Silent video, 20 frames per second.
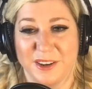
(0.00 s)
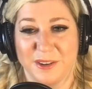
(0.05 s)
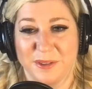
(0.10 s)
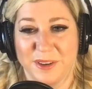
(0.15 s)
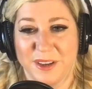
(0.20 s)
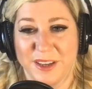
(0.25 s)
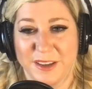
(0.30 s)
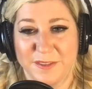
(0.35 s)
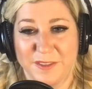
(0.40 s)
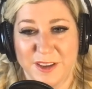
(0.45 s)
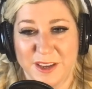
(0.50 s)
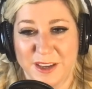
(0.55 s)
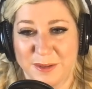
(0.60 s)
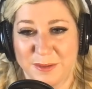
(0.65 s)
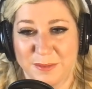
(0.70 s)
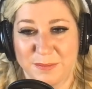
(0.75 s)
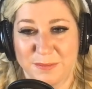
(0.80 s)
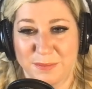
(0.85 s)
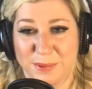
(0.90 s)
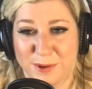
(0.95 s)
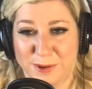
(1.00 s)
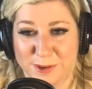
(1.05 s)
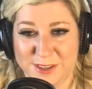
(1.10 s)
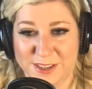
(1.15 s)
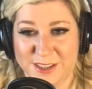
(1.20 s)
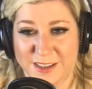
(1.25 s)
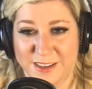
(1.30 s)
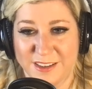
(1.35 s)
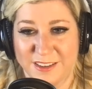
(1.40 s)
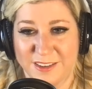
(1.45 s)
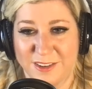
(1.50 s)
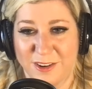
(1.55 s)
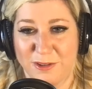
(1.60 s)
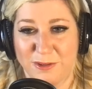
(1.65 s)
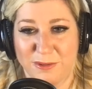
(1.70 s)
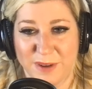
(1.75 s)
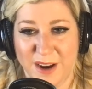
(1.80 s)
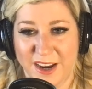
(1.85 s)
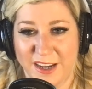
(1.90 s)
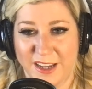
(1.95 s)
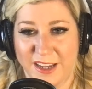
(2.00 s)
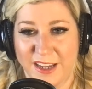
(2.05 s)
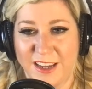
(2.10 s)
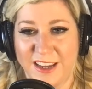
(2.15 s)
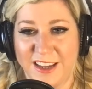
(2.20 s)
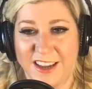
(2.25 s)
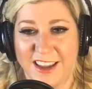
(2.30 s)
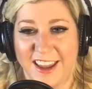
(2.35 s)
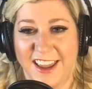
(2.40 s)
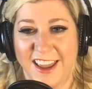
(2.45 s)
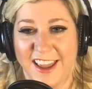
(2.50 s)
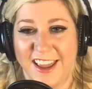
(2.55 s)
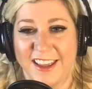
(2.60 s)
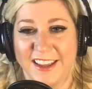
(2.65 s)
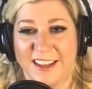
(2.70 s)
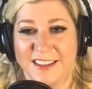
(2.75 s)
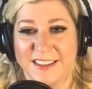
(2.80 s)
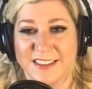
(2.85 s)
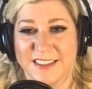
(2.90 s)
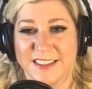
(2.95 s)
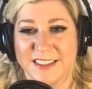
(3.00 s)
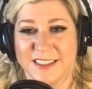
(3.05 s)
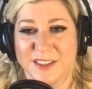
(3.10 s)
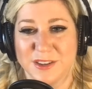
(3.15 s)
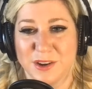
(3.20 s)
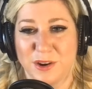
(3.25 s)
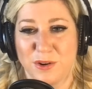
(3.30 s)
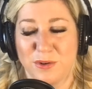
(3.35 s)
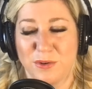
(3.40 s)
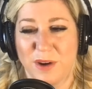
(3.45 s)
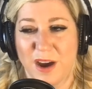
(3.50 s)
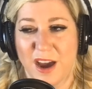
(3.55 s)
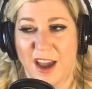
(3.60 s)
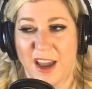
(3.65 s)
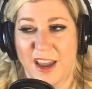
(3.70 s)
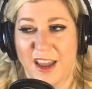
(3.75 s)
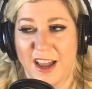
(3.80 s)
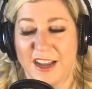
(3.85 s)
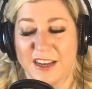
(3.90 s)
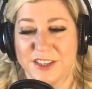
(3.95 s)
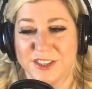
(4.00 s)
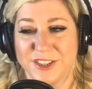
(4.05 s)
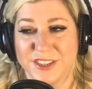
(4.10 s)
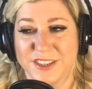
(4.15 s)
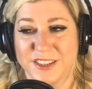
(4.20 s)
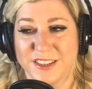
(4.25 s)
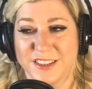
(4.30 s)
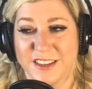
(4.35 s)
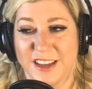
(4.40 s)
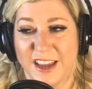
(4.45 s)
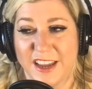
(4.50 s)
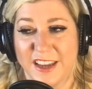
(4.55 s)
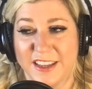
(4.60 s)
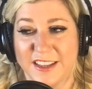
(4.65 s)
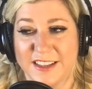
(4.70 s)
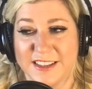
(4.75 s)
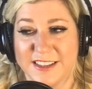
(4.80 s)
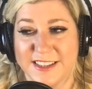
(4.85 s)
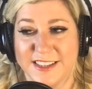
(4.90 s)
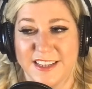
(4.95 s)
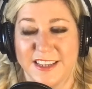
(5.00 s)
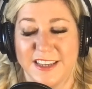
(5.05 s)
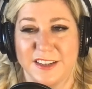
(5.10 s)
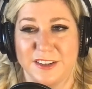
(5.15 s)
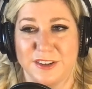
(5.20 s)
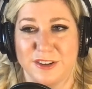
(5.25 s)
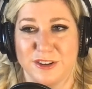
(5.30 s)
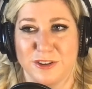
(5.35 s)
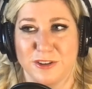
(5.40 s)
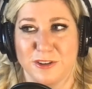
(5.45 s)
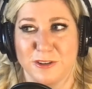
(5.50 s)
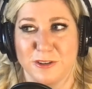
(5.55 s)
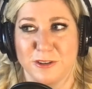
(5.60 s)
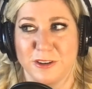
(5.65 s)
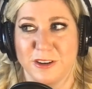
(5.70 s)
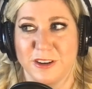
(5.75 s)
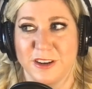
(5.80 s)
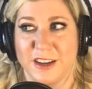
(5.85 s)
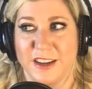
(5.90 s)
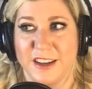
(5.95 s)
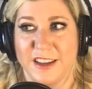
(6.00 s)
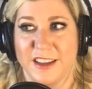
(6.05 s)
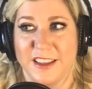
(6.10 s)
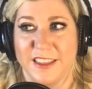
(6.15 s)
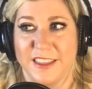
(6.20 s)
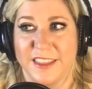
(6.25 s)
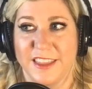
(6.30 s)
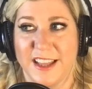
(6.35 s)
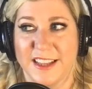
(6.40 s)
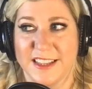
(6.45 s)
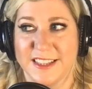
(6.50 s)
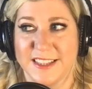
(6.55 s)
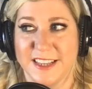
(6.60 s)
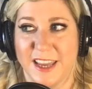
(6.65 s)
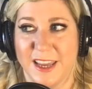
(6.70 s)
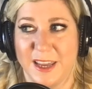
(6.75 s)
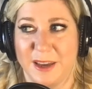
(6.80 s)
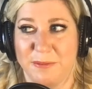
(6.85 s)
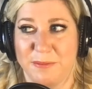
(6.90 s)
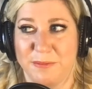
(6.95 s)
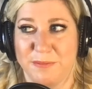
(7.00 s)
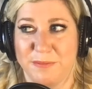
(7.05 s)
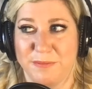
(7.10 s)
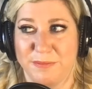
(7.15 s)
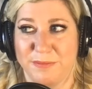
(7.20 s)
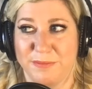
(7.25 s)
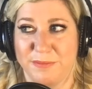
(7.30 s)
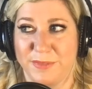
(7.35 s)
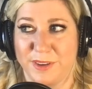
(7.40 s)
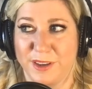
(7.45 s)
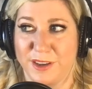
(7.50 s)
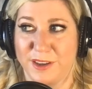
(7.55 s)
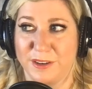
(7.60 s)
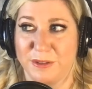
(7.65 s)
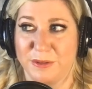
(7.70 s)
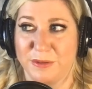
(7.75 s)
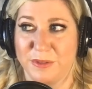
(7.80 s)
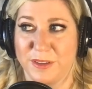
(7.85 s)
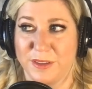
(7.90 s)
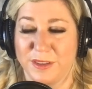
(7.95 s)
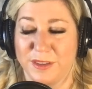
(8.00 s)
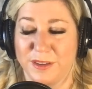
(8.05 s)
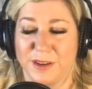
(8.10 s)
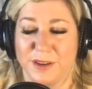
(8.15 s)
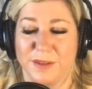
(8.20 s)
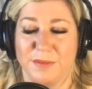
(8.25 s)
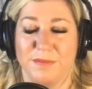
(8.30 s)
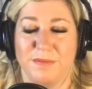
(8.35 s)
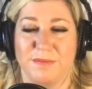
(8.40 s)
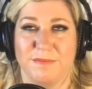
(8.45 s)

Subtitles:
giving person already. And so I can see in her that same, the